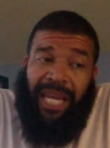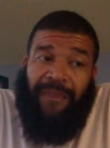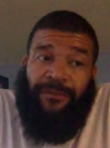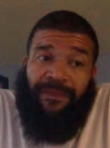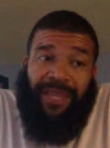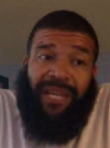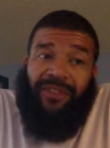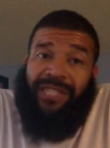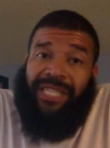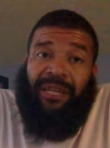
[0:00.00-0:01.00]
if
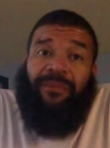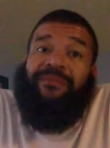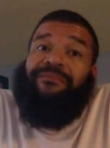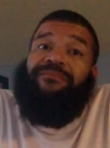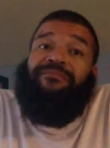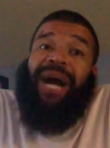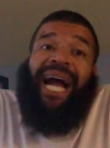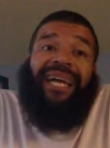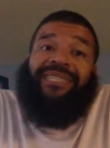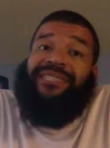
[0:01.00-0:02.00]
there's some
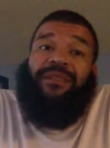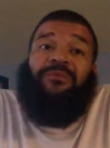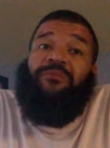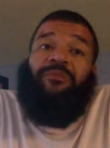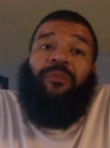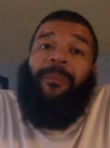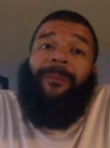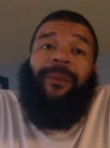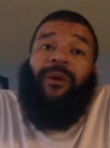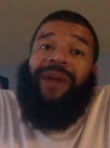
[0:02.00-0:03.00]
by, some
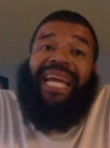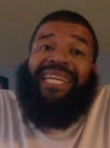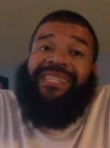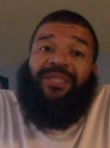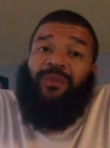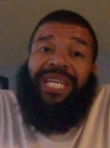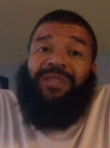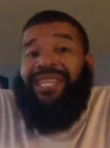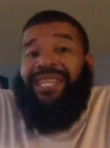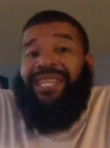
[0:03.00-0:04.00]
miraculous way
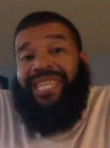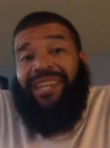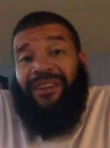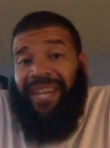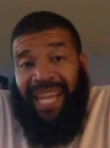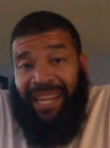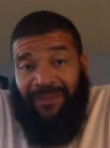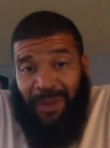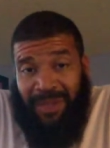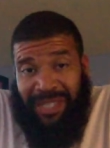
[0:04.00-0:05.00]
you can get the
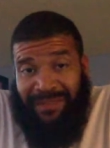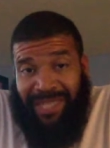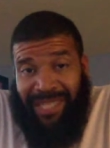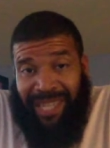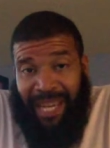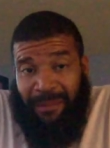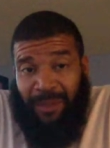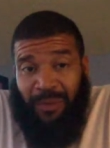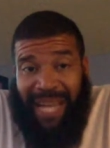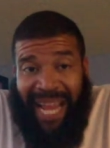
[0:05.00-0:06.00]
arcade version of this game,
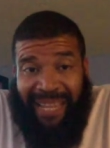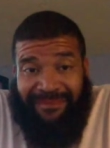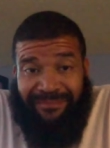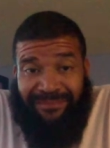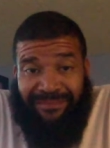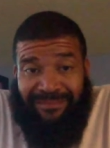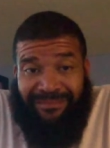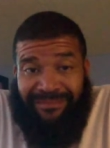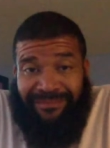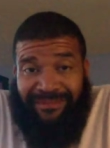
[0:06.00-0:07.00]
do that.
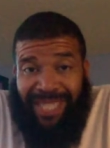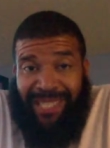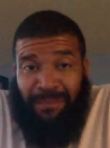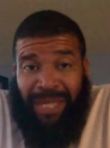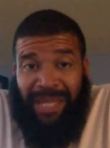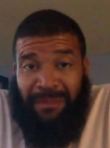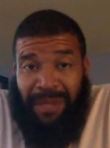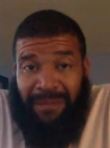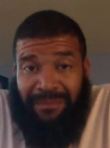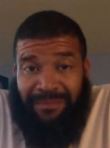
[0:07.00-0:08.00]
It's a beat
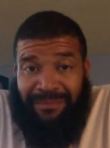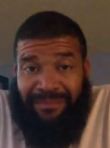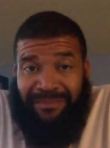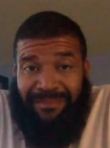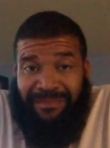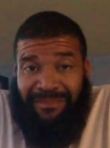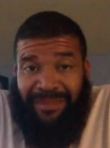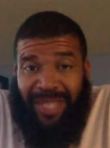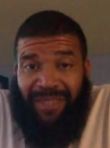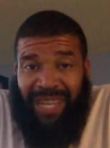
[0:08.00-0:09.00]
'em up.
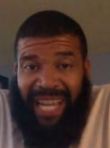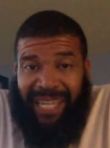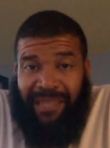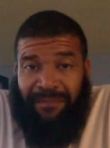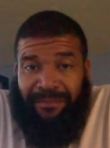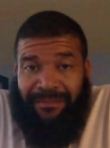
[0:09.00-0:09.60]
You'll like it.